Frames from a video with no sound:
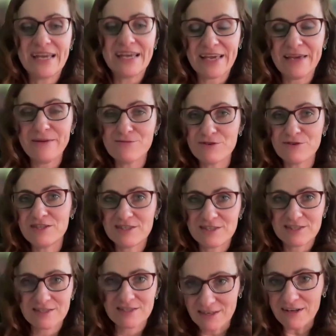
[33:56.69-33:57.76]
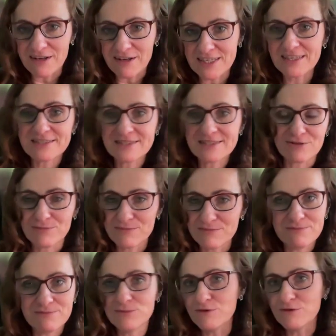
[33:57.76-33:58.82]
Cambridge starters or
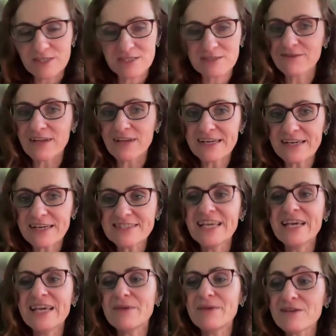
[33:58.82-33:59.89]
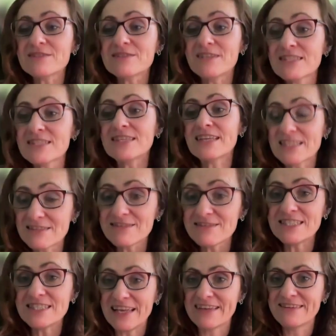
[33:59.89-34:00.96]
movers flyers, because there is an
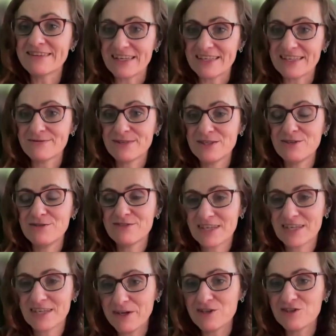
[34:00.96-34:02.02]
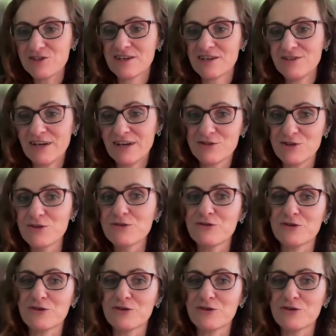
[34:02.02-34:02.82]
activity like that when you've got a picture and you have to look